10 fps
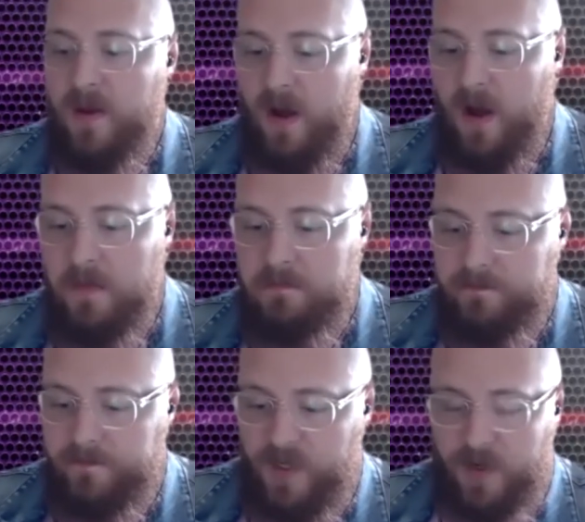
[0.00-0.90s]
uh,
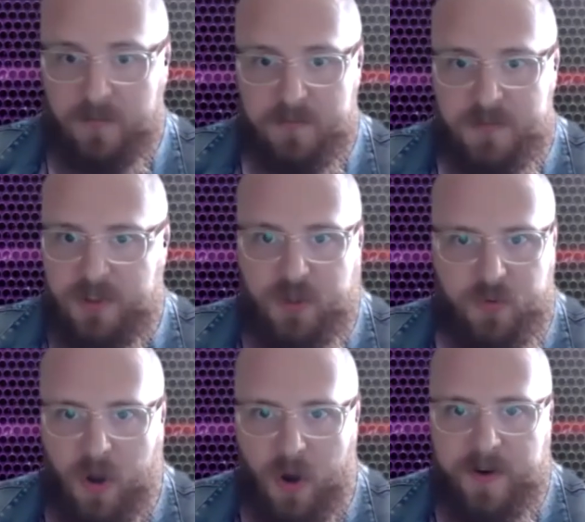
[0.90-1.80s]
you know,
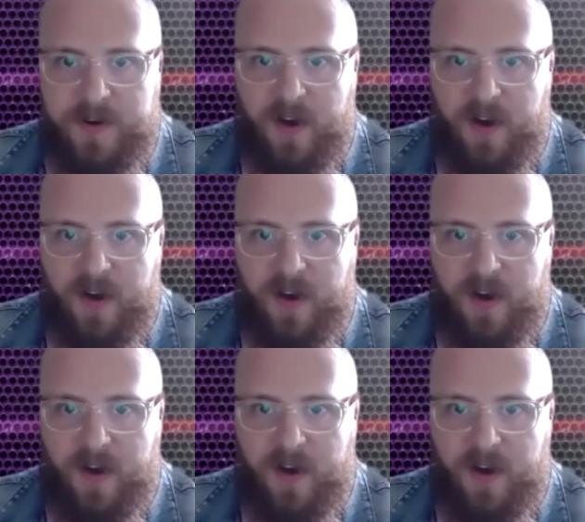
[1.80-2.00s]
two coated